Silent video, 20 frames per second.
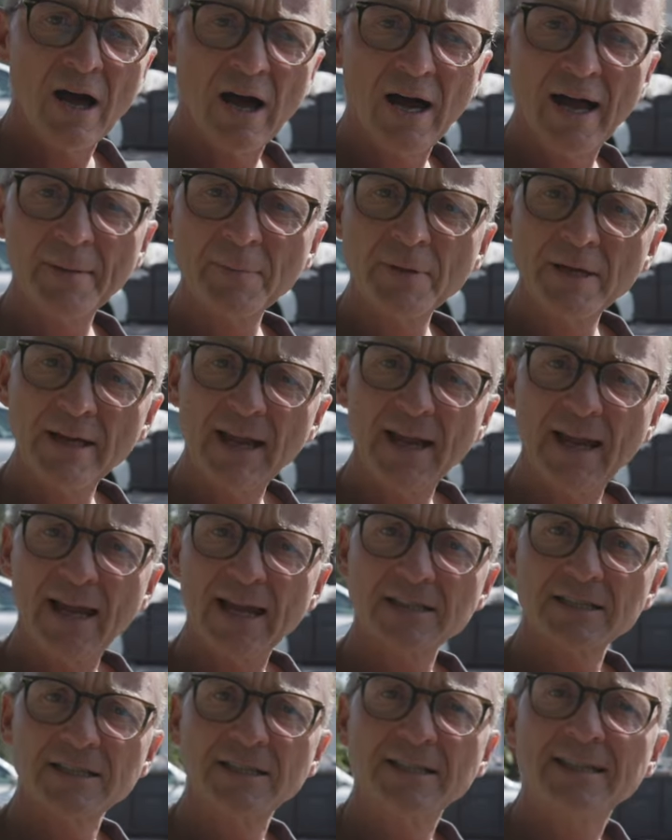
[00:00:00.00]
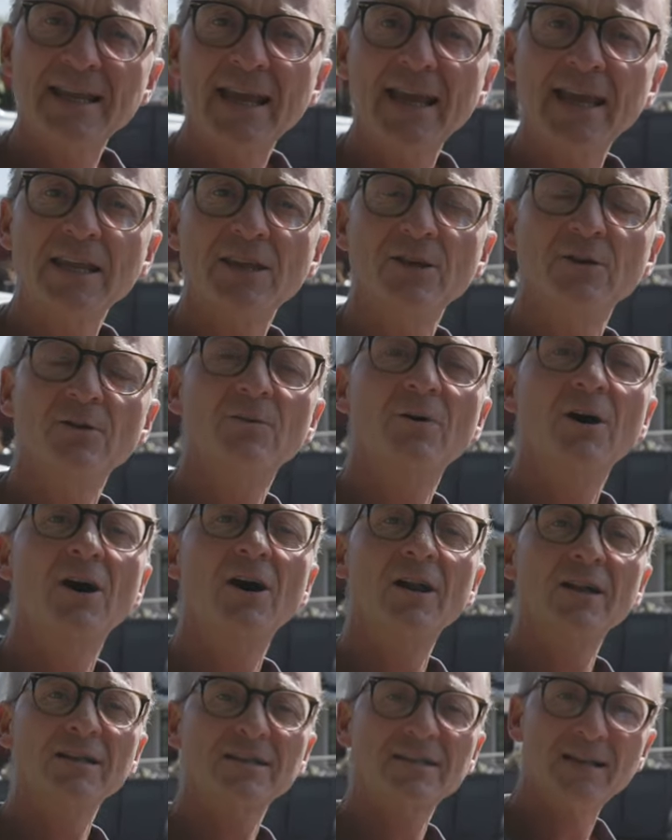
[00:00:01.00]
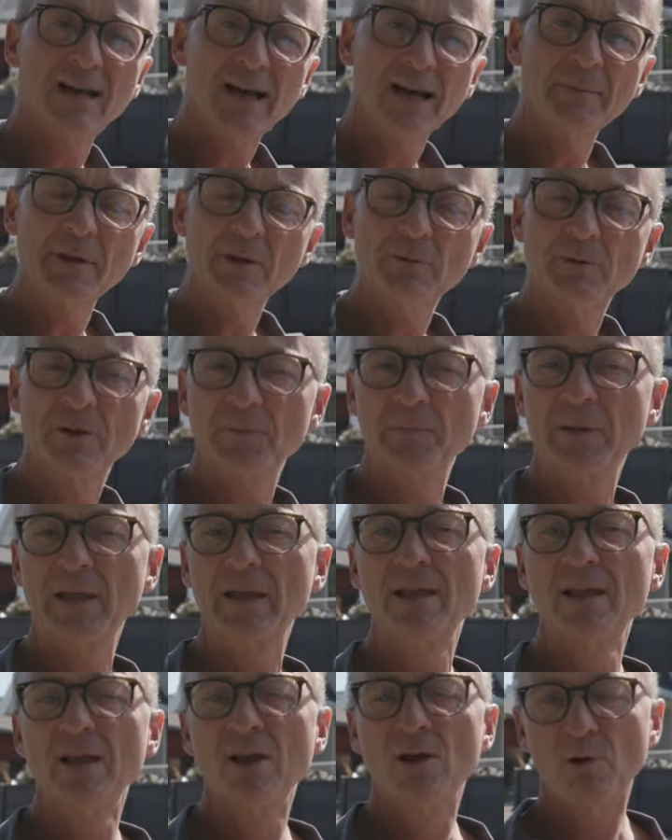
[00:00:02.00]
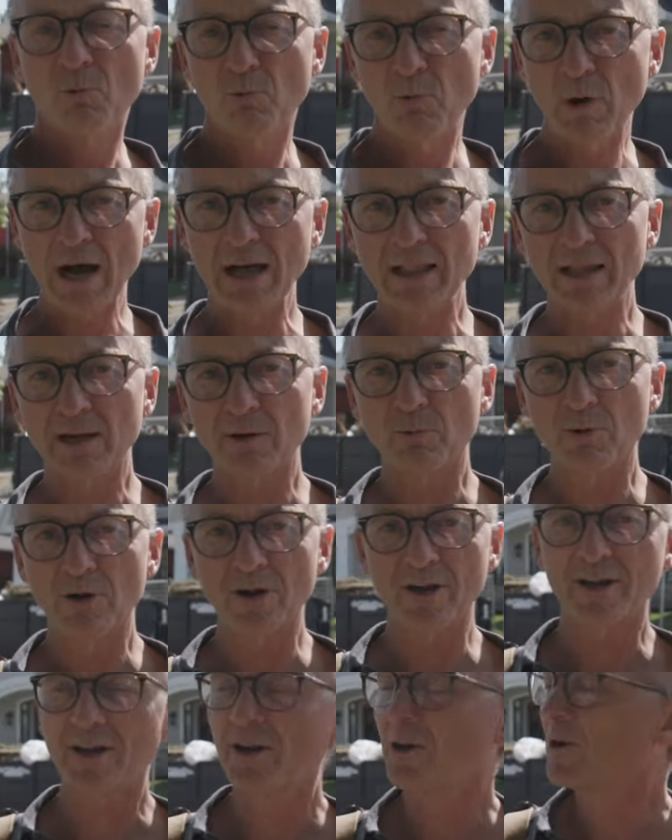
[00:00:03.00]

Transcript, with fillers: I'm gonna actually take you on assignment with me while I work.